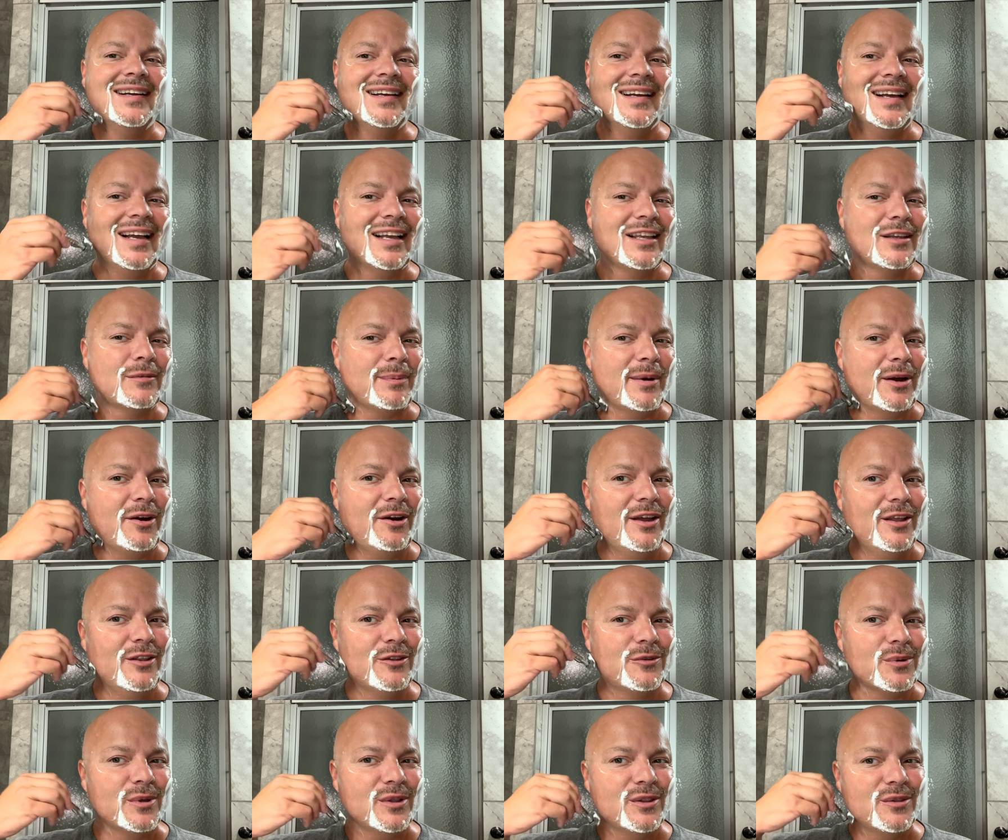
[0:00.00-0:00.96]

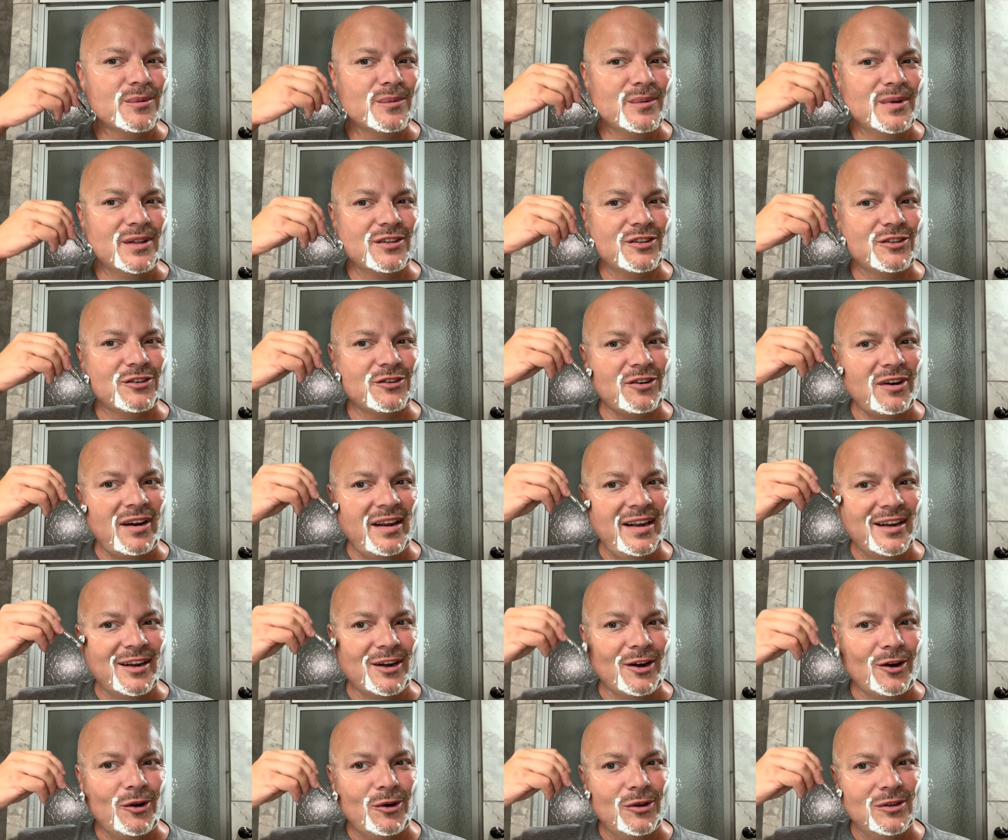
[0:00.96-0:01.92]
experience with, with Strike
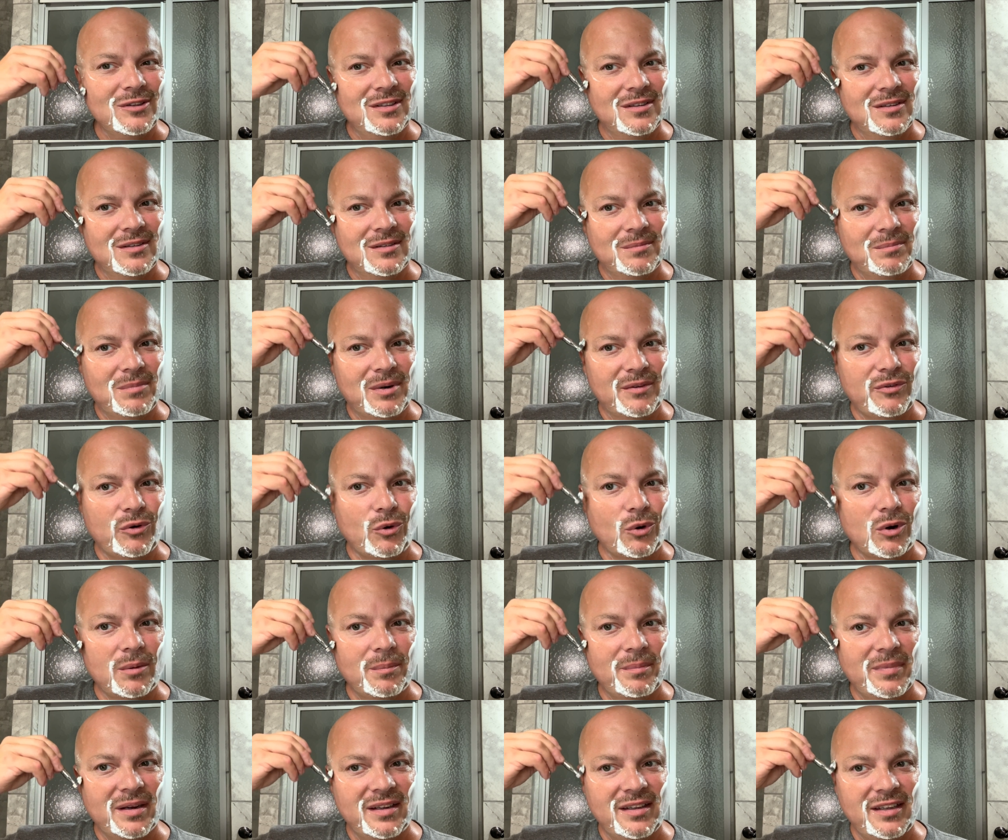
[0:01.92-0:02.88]
Gold before,
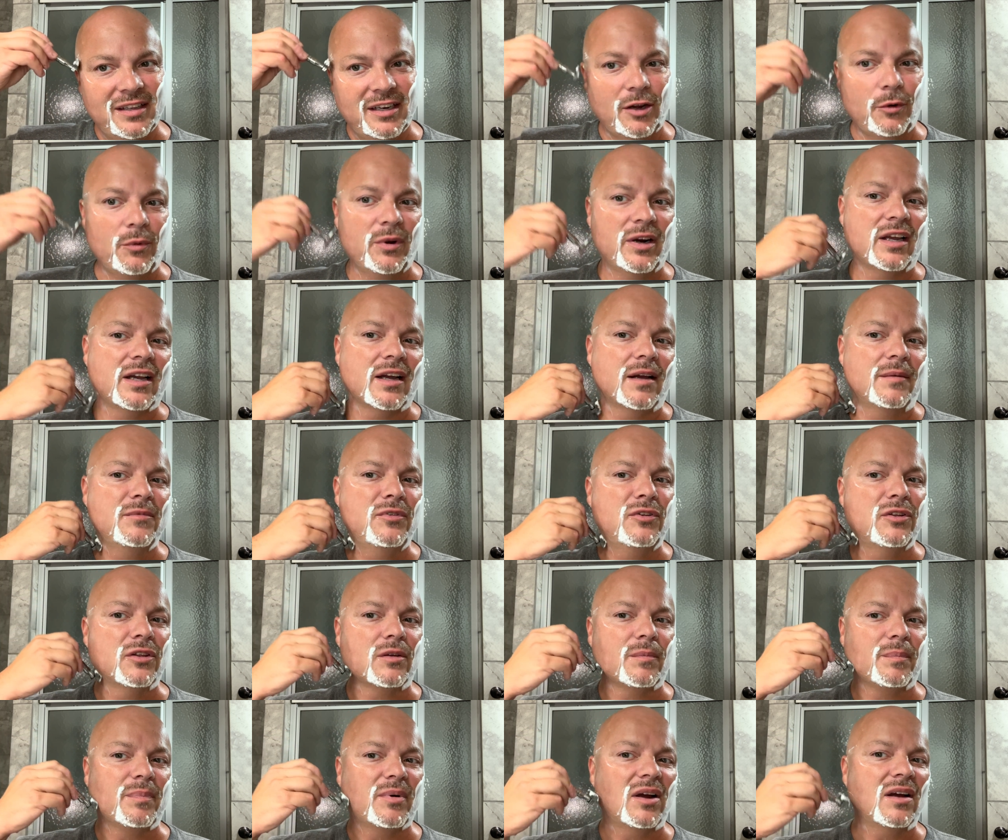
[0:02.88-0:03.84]
but you know, when it comes to
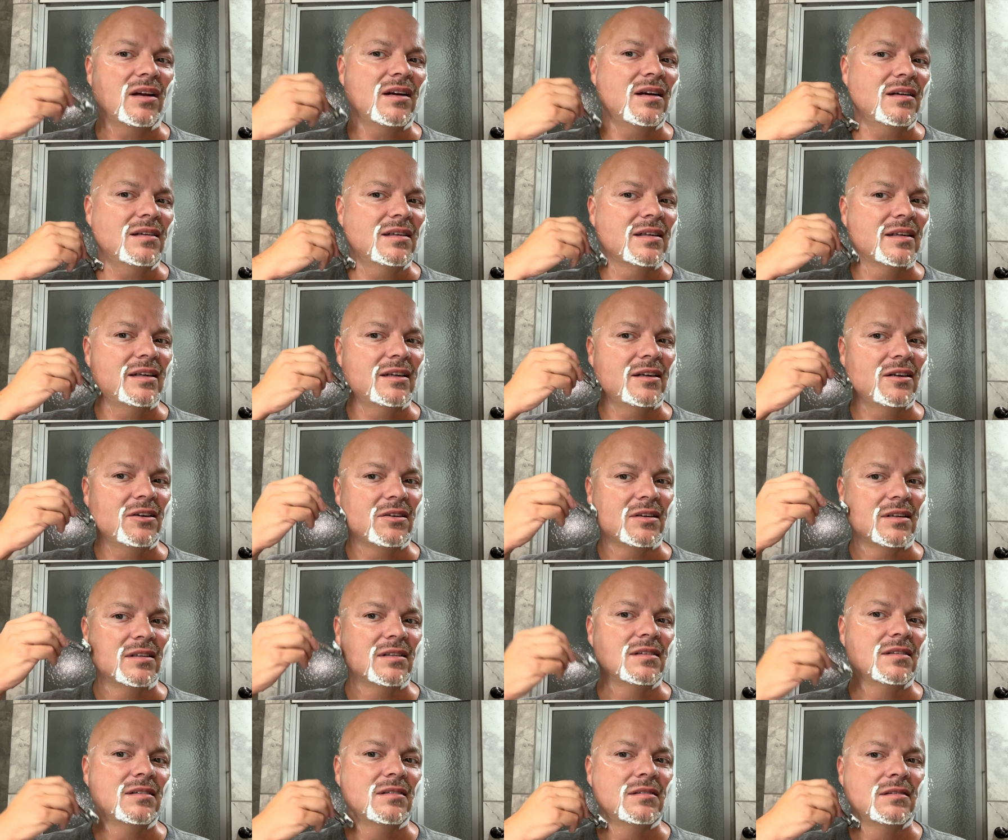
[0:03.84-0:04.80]
the product here
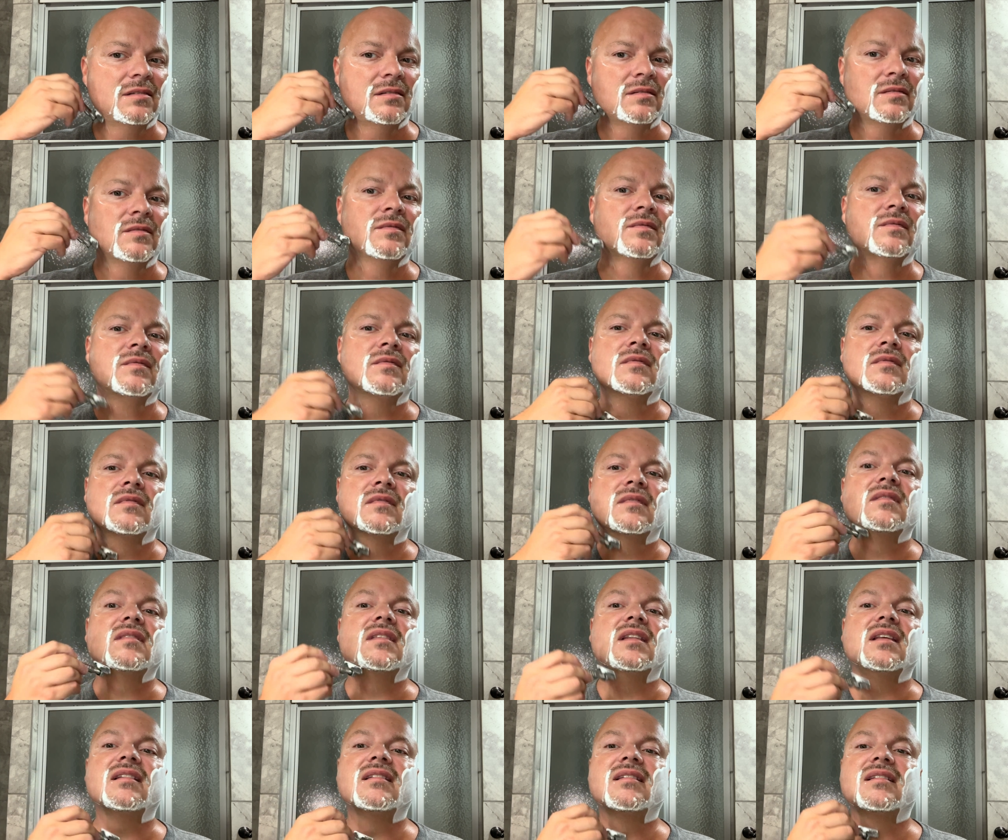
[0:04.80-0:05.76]
and
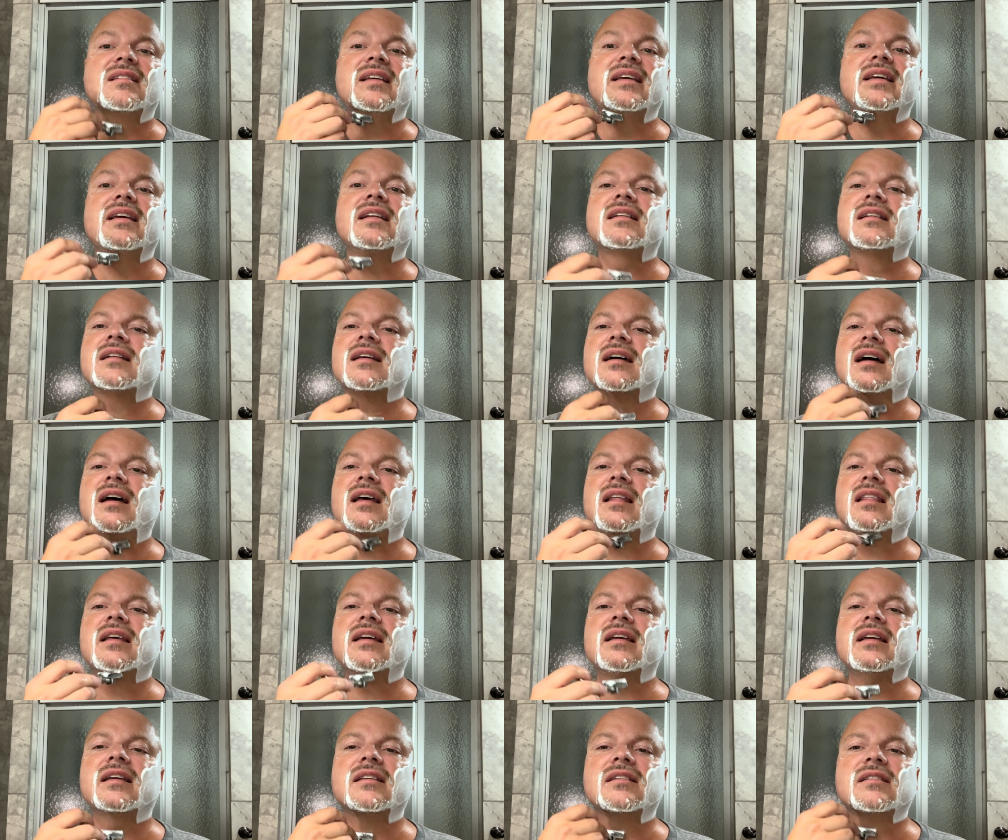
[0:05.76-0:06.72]
the scent, I
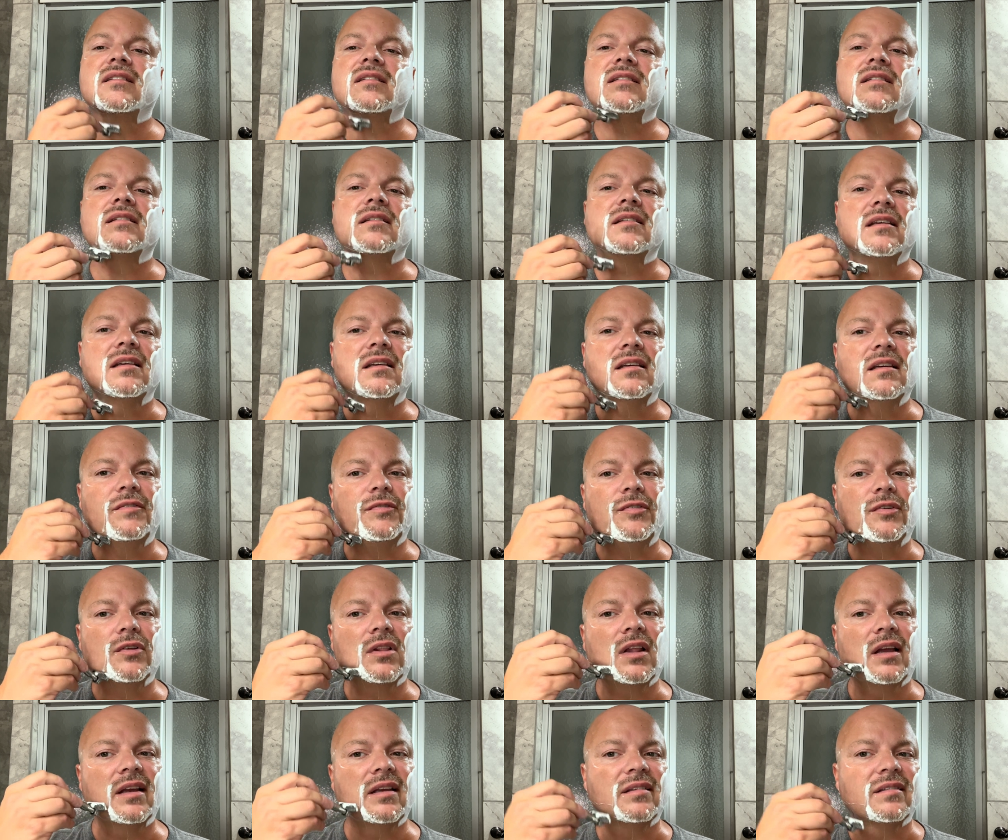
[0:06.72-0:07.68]
think is, if you
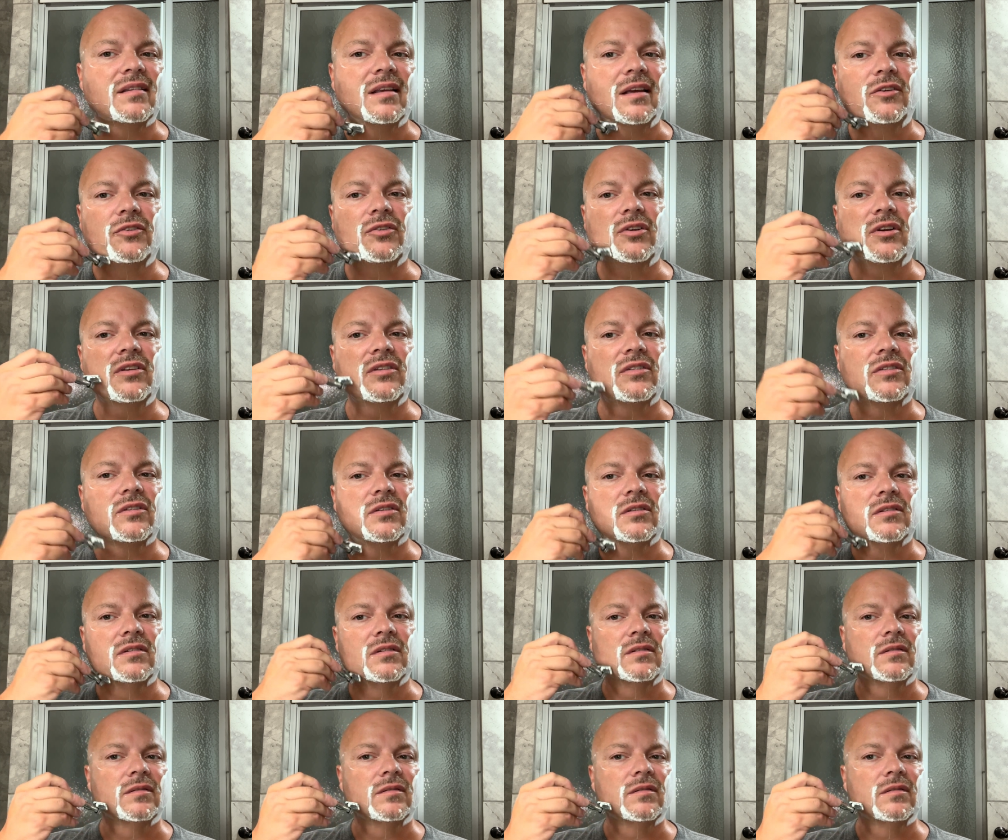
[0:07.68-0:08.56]
like citrus,